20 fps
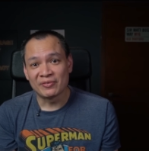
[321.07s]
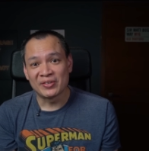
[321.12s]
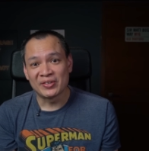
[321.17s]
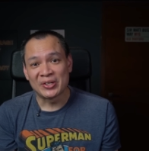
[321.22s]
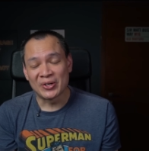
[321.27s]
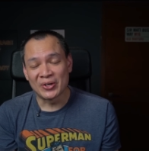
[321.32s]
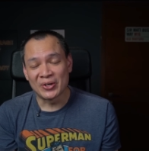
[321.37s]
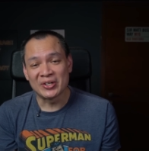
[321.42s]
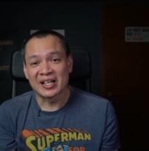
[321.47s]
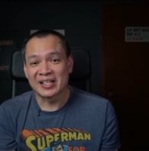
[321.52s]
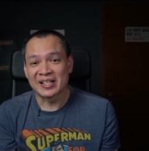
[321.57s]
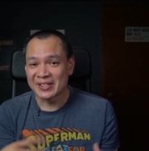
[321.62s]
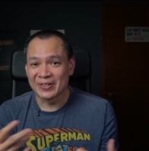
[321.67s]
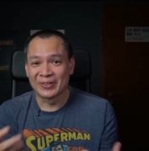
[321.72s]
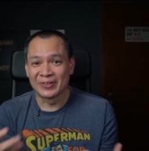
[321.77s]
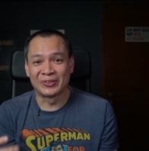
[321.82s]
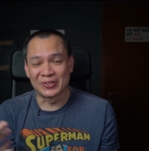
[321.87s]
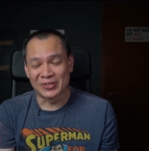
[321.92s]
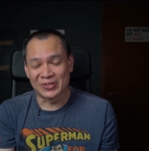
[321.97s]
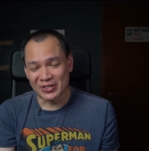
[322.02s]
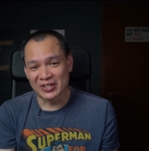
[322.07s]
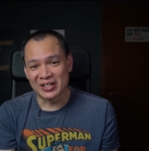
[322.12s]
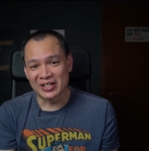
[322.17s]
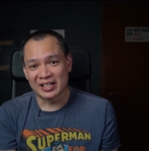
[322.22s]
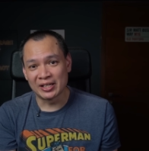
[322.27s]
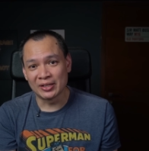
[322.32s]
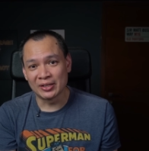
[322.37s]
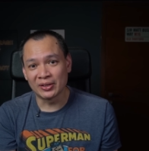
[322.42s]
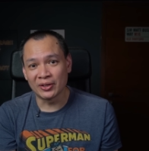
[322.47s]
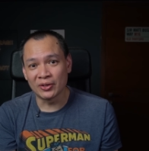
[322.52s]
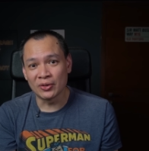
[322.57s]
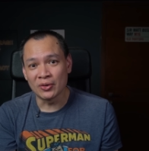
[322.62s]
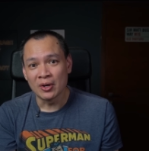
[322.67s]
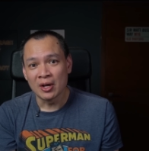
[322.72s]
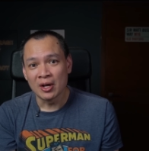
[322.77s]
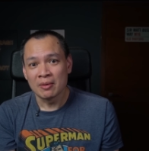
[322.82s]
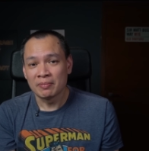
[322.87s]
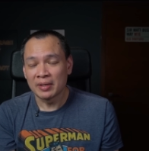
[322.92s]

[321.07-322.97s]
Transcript: video that CO2 is going to kill you,